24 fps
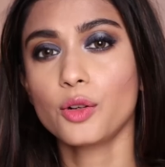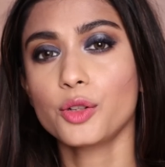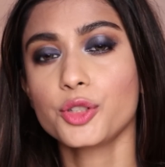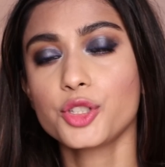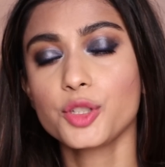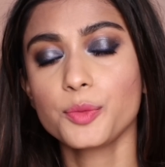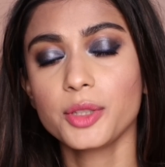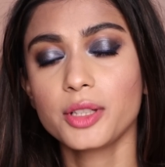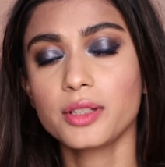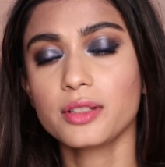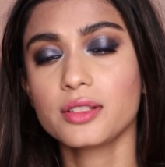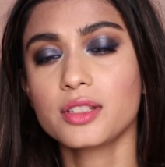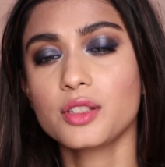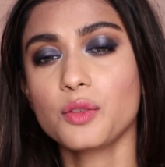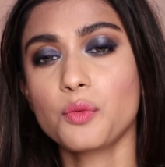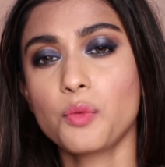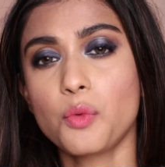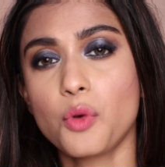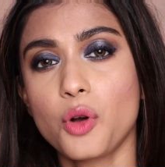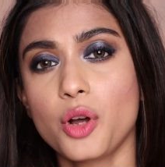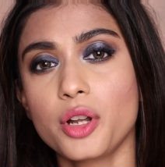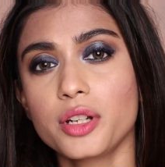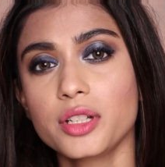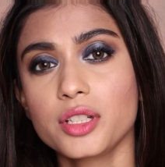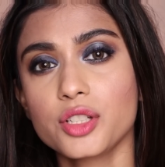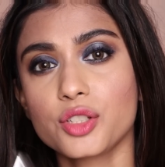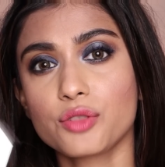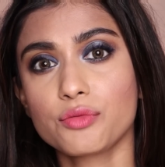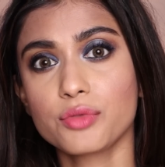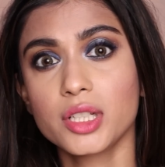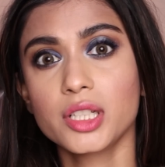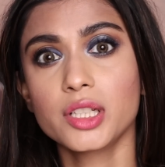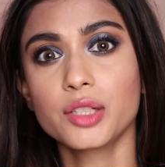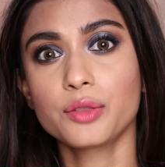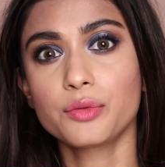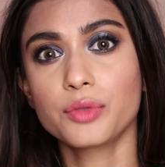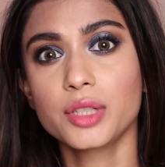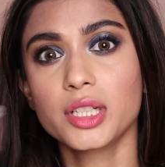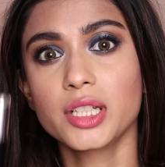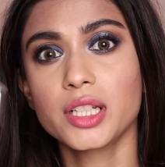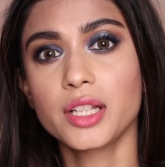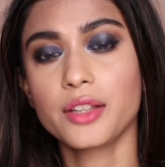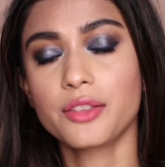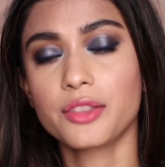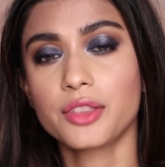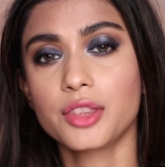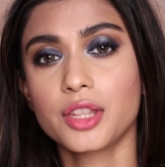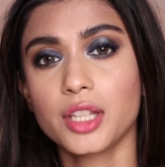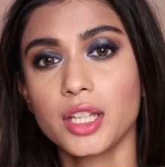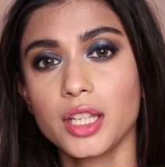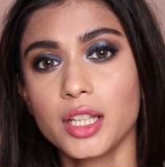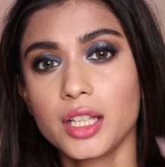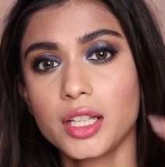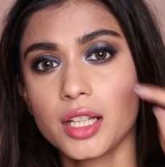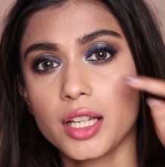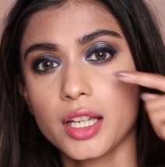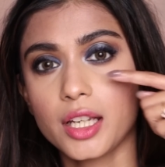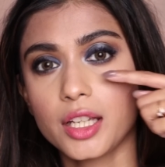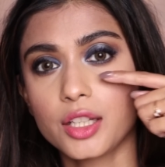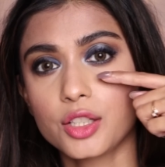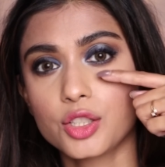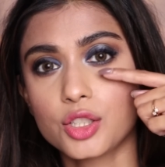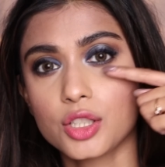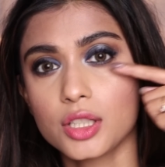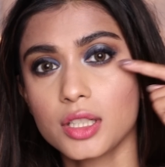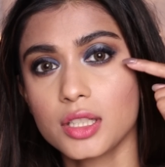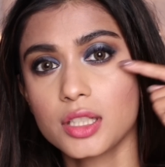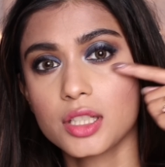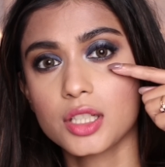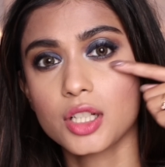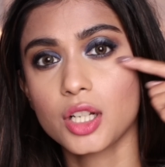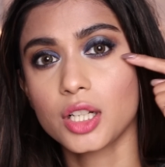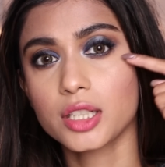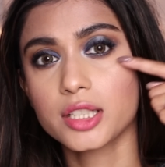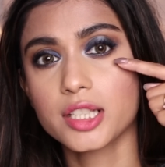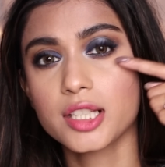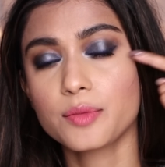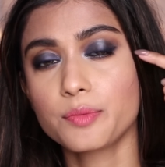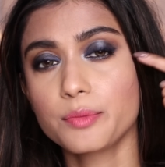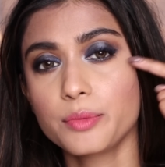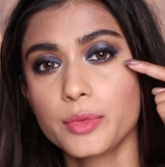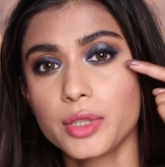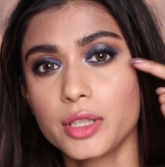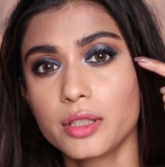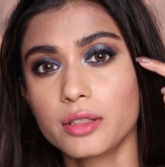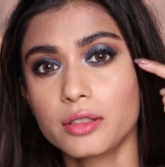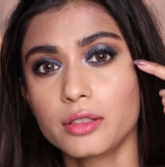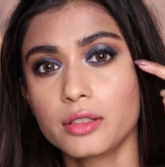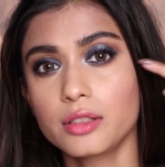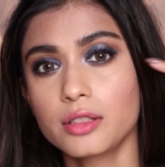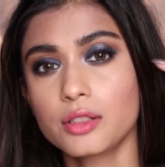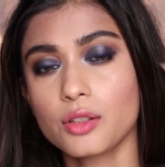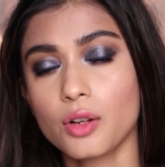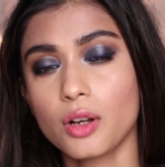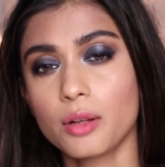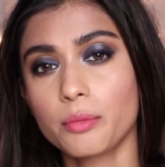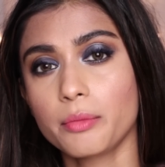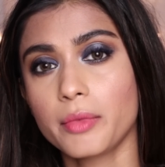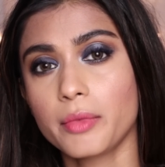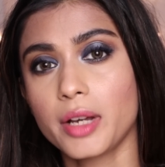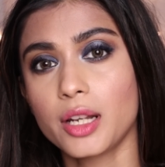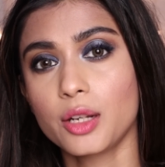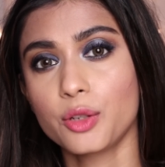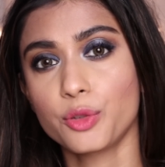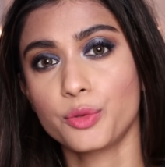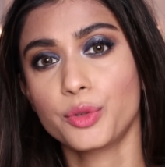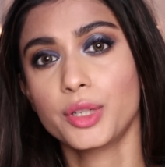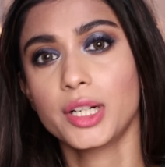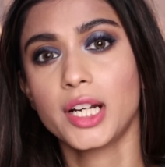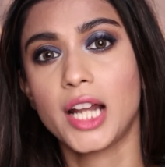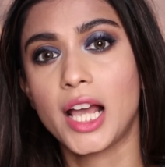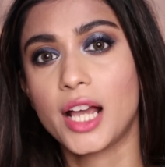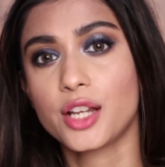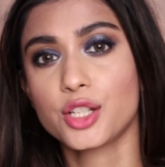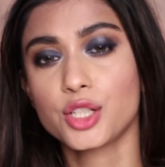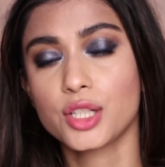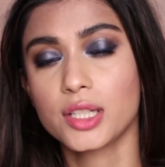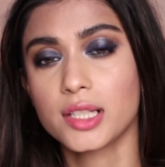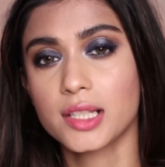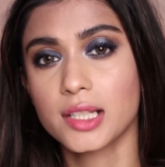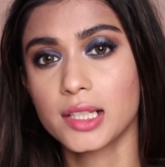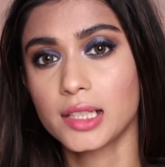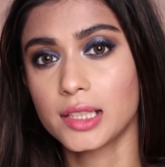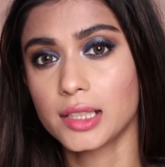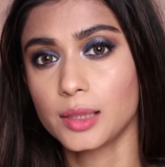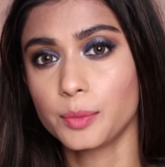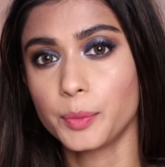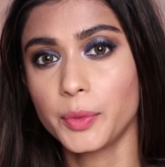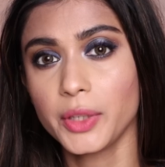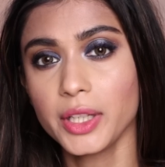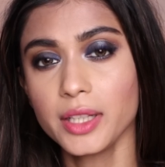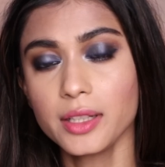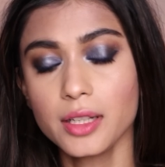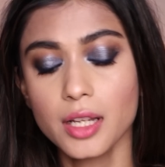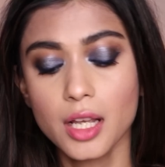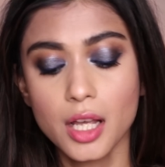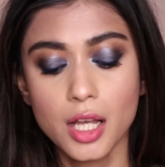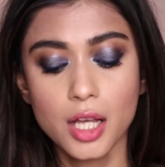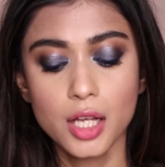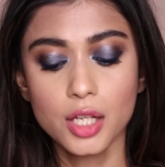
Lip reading: Also because the wand is really, really thick, it just got smeared on my lower lashes a little bit.